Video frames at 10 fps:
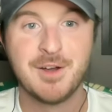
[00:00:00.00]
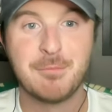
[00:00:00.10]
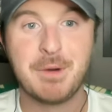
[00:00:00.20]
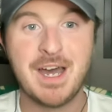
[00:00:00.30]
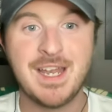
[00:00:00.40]

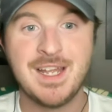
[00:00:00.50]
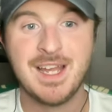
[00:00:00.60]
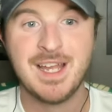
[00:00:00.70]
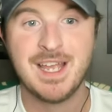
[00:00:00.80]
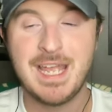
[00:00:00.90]
but
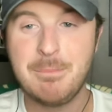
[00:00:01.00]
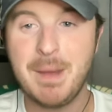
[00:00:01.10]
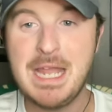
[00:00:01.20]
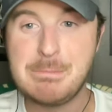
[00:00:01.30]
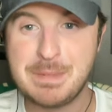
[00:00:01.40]
it
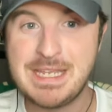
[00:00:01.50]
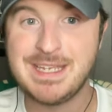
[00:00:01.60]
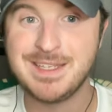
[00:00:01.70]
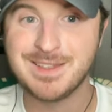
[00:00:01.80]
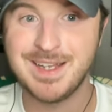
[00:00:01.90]
might
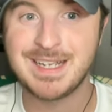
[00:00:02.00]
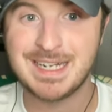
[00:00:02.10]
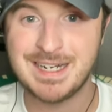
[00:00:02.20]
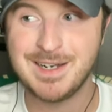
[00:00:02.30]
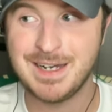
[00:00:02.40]
be like
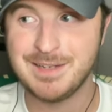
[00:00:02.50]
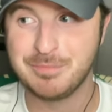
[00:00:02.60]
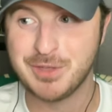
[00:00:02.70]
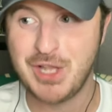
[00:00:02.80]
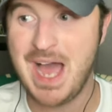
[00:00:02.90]
a
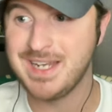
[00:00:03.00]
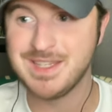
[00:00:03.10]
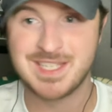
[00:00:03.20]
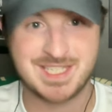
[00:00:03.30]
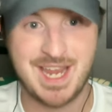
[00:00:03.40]
line
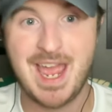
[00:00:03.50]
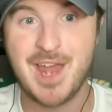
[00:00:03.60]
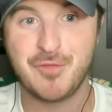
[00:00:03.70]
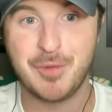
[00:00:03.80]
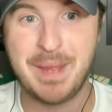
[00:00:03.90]
in the
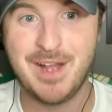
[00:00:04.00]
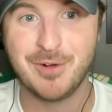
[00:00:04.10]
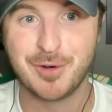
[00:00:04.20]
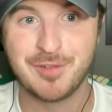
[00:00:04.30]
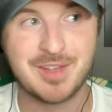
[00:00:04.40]
sand for
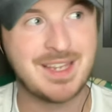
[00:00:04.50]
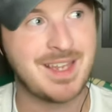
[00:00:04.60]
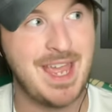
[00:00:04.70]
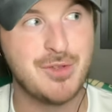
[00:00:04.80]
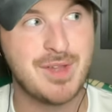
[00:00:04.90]
Baylor of like,
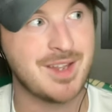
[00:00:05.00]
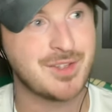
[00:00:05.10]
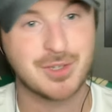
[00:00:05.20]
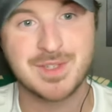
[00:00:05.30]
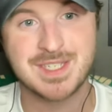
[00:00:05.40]
hey, you got to
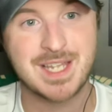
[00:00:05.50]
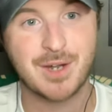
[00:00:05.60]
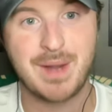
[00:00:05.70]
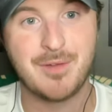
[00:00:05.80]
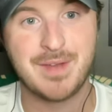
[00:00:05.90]
turn this thing
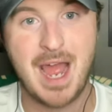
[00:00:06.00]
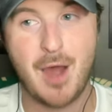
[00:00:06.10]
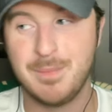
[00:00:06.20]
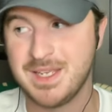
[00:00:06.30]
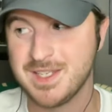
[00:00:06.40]
around
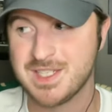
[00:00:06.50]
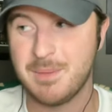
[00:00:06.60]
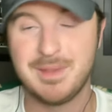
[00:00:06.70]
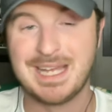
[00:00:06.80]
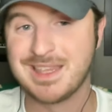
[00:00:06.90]
now because
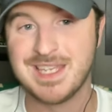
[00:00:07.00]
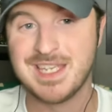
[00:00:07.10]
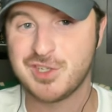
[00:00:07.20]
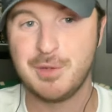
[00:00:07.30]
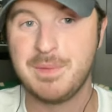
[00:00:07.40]
something like
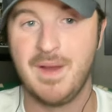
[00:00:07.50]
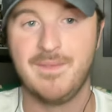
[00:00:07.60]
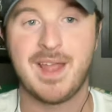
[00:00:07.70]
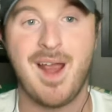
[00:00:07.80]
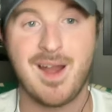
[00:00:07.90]
this could be on
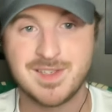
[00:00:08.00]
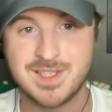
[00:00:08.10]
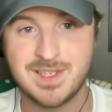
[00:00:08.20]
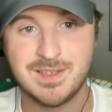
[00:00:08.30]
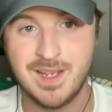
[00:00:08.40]
the
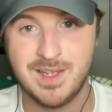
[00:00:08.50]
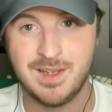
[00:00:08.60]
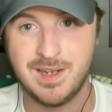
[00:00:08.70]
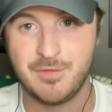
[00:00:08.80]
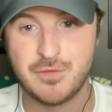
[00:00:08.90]
cards in
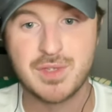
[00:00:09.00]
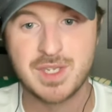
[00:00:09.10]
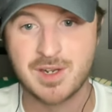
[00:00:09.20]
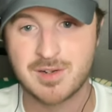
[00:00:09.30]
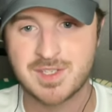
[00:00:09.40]
a few
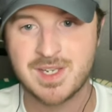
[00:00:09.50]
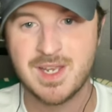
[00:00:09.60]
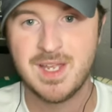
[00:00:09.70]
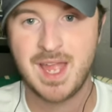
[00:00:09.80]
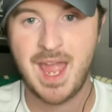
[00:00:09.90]
years
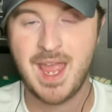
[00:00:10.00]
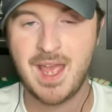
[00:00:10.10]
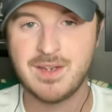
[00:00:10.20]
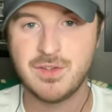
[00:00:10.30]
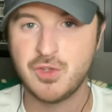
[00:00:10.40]

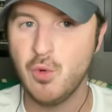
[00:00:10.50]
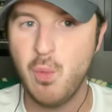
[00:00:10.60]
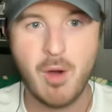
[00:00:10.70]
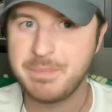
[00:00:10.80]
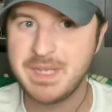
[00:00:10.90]
and you
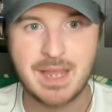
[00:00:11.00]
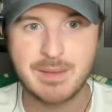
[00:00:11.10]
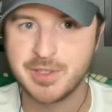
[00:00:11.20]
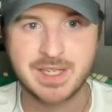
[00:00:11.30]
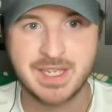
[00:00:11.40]
won't be
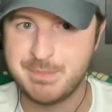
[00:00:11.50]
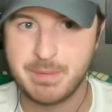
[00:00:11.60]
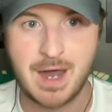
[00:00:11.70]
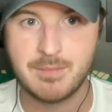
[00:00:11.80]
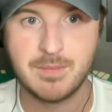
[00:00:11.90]
able to keep
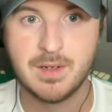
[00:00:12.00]
up.